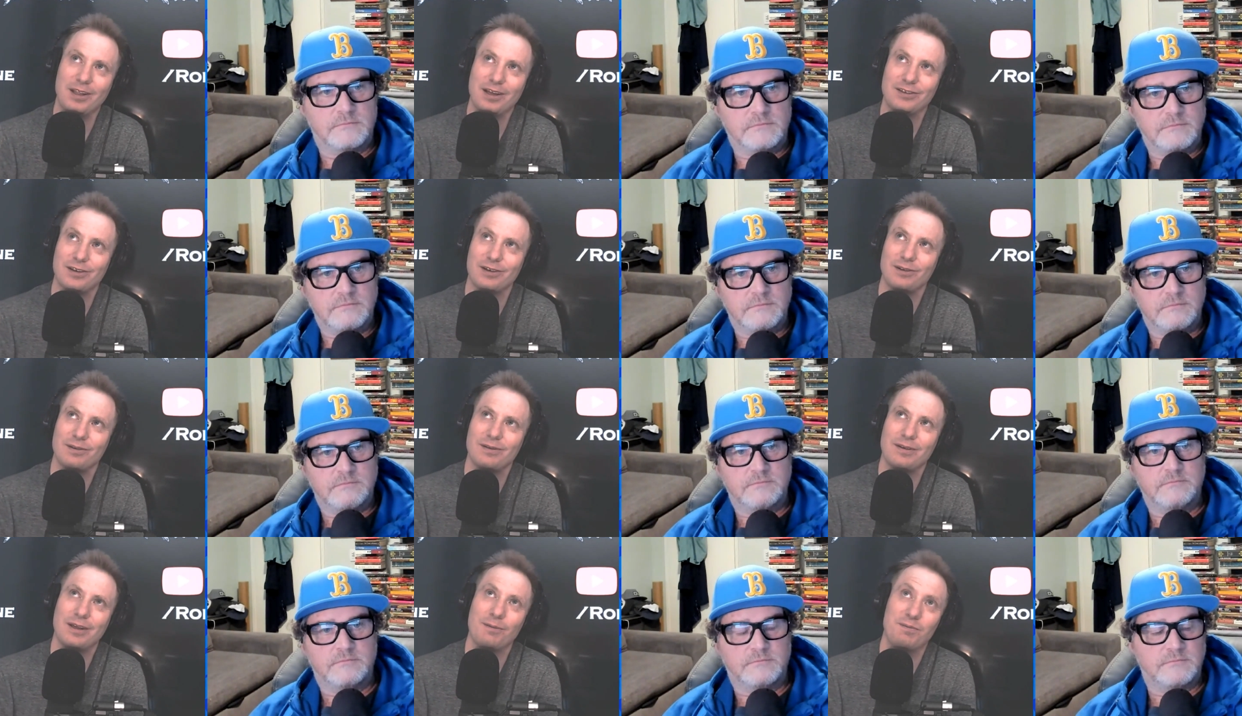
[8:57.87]
Speaker 1: mean that's a
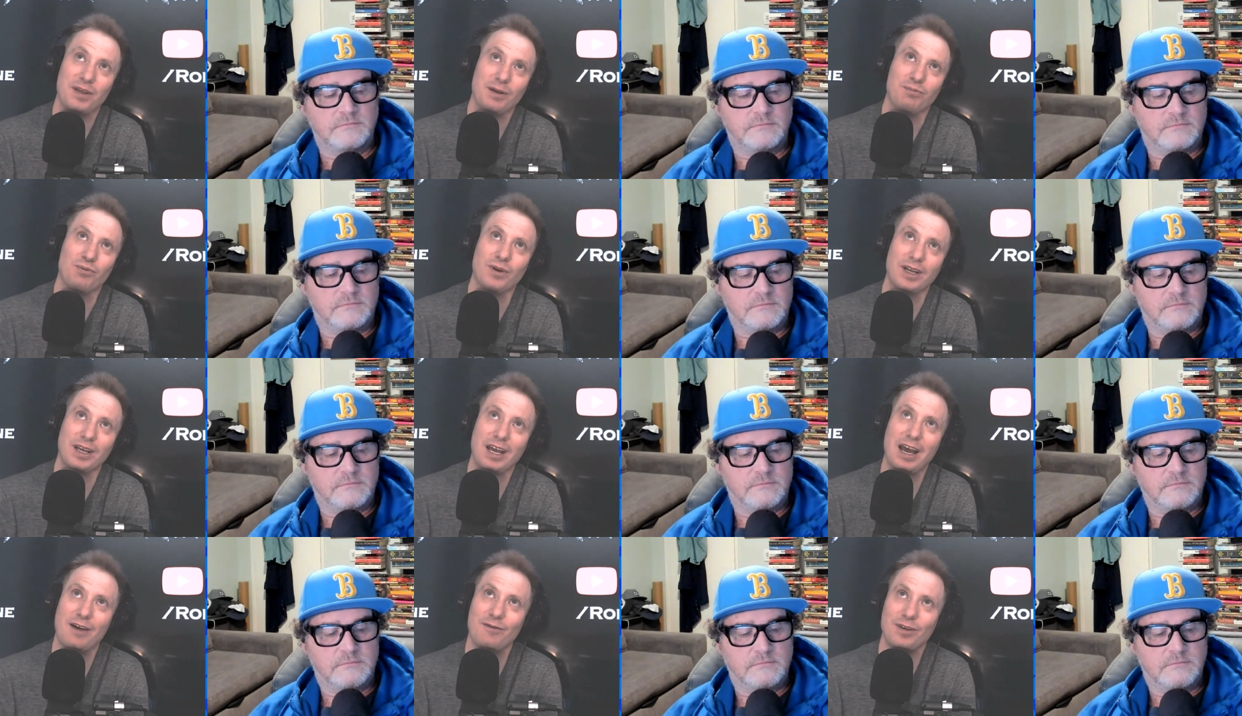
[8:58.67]
it'd be a pretty
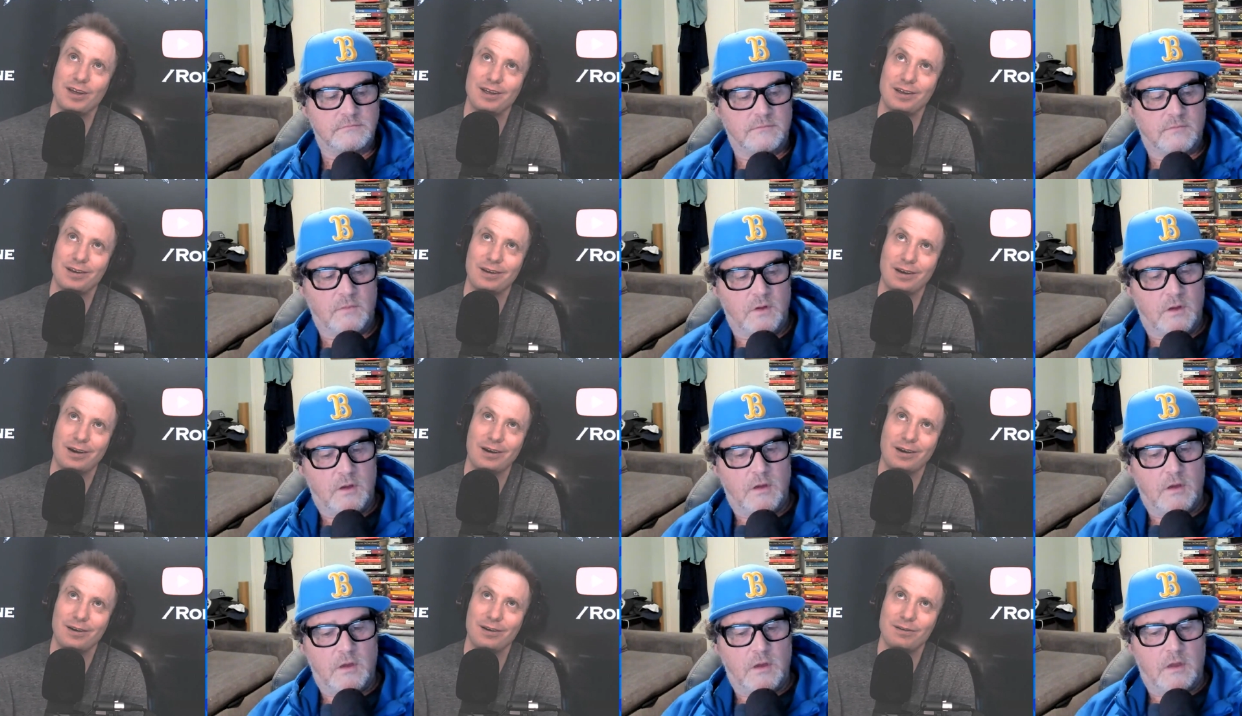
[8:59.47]
heavy
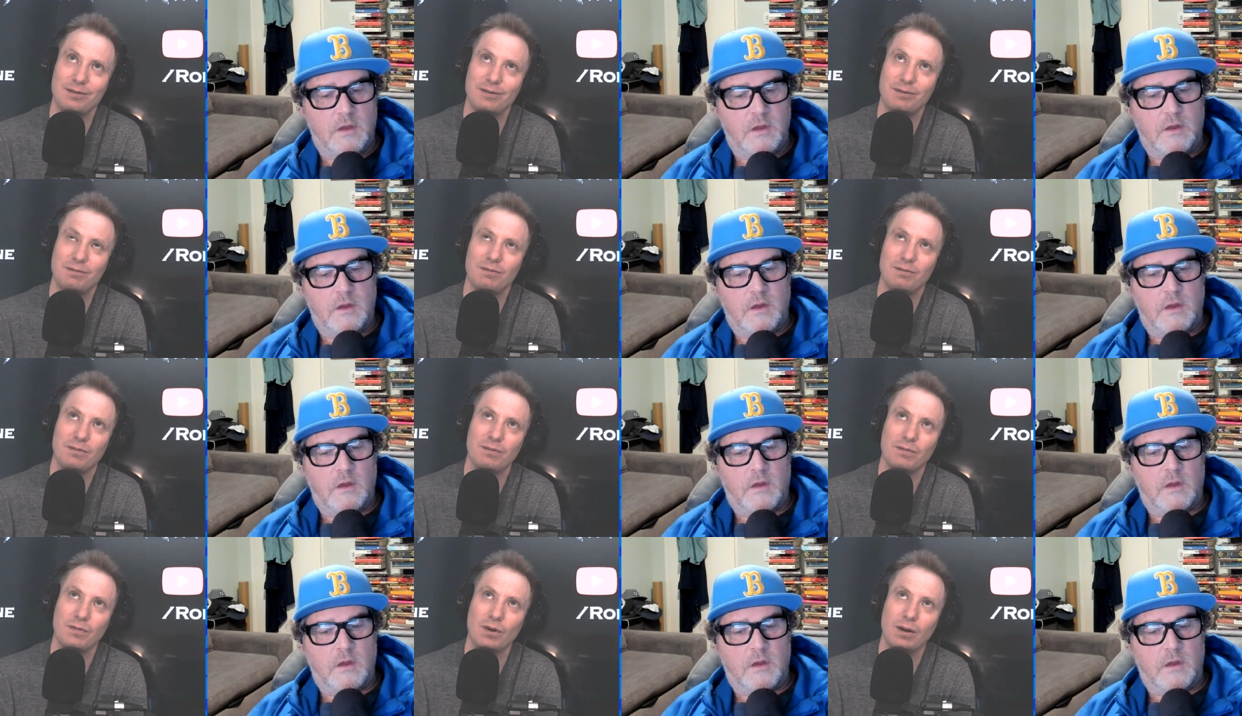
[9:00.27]
uh,
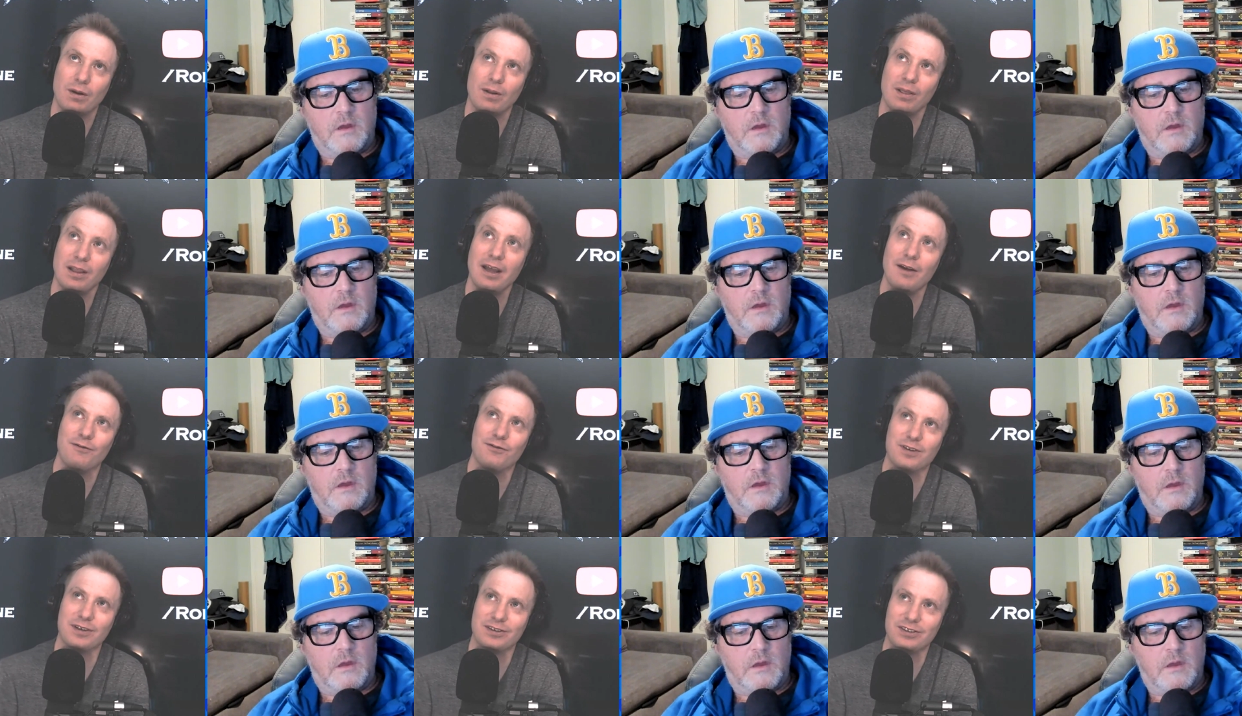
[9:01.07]

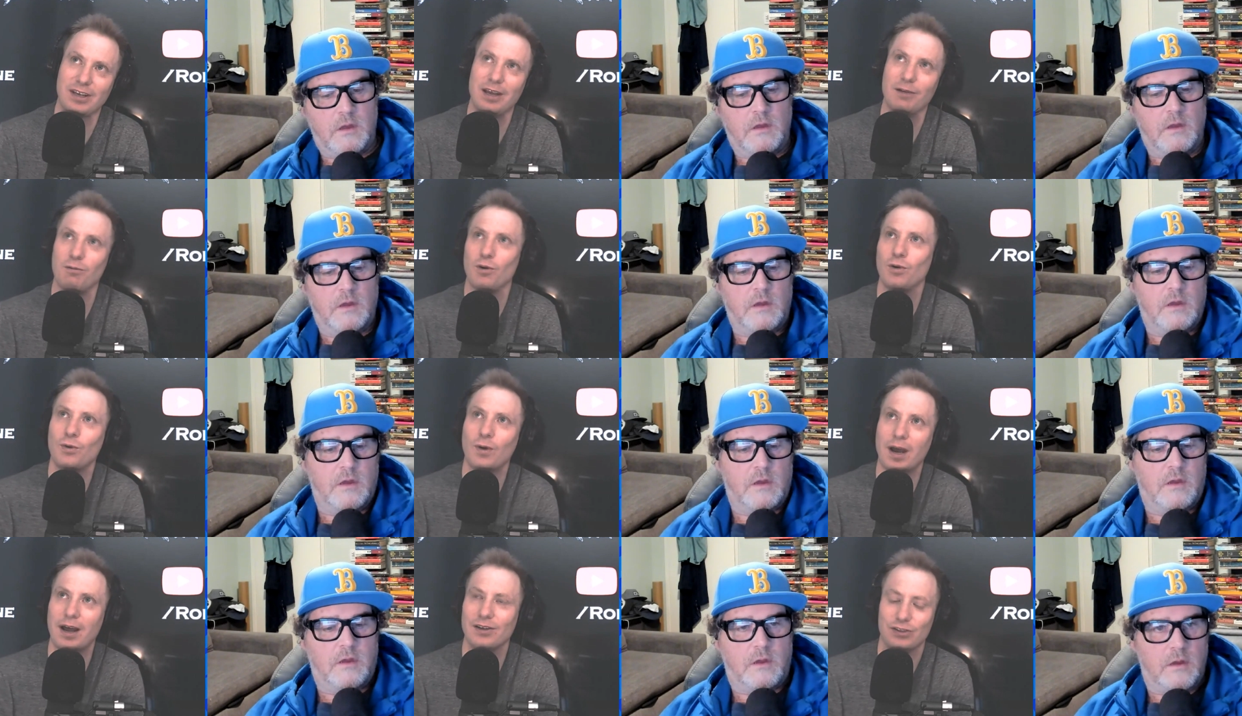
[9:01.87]
lift to say, well,
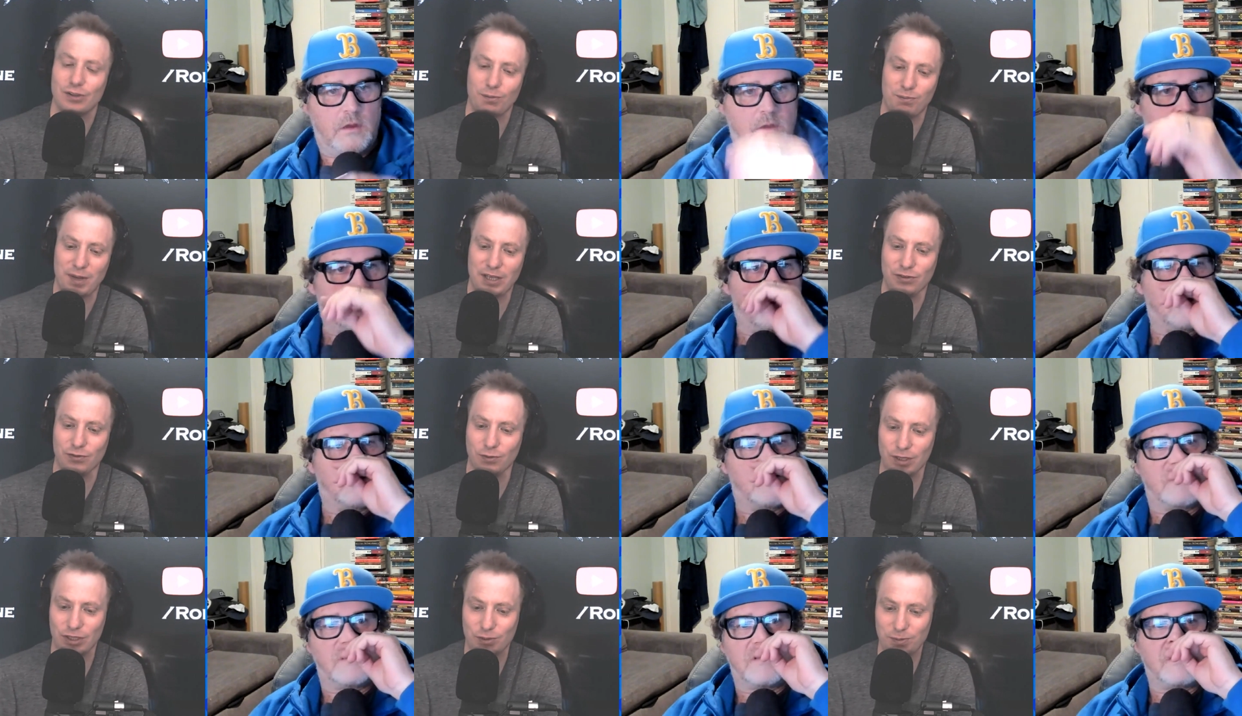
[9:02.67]
who has the best
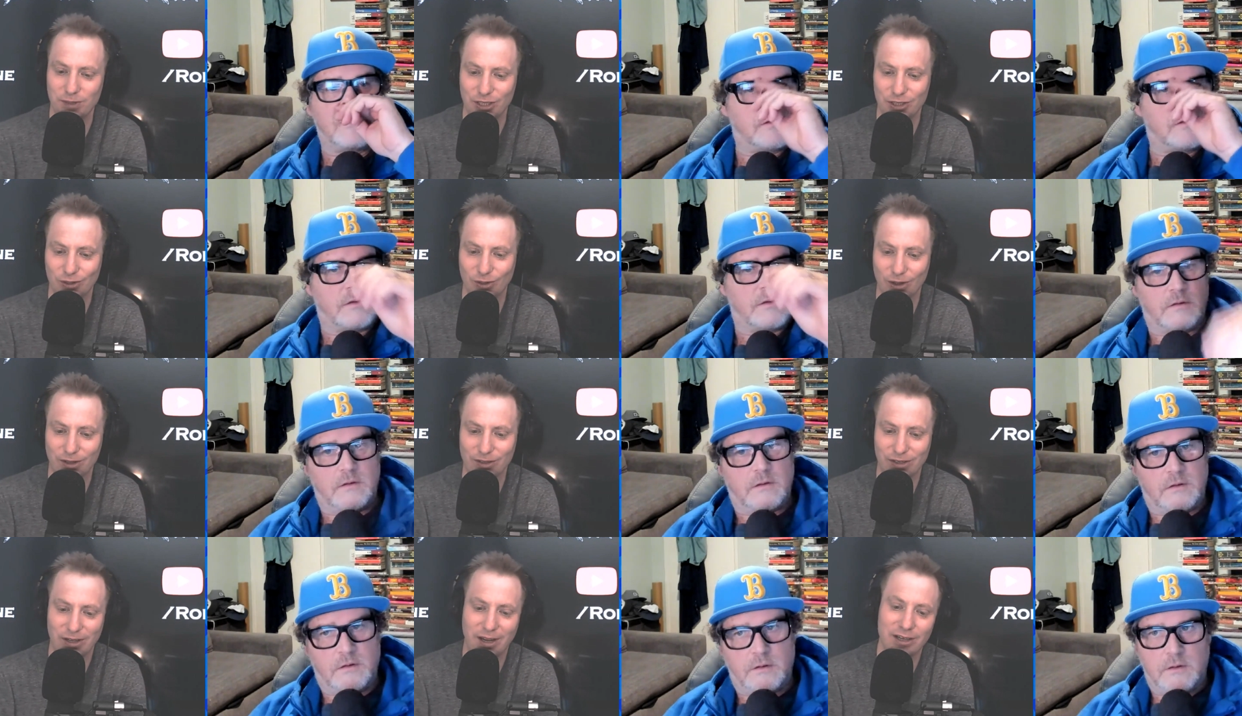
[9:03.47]
free speech
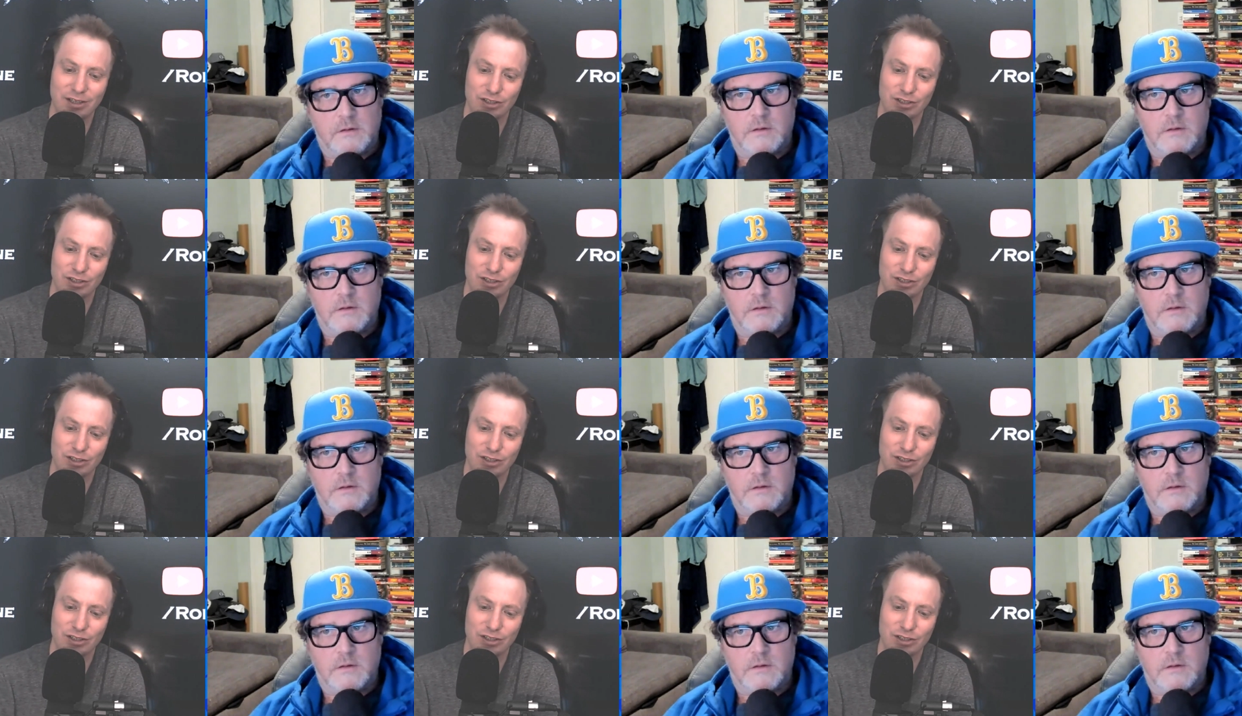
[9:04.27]
laws? I,